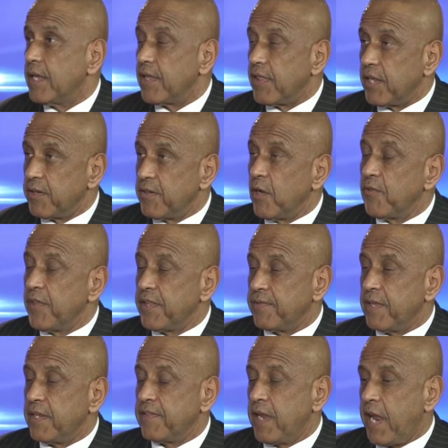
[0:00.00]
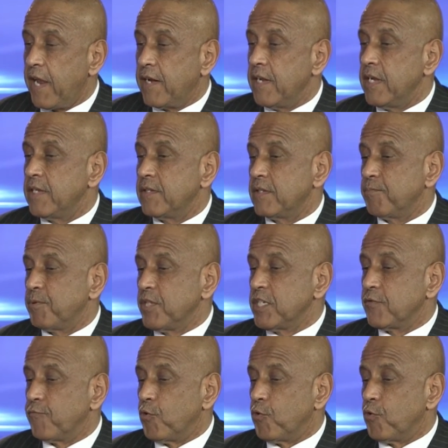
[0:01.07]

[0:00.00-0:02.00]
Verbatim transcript: and they know that, that they need police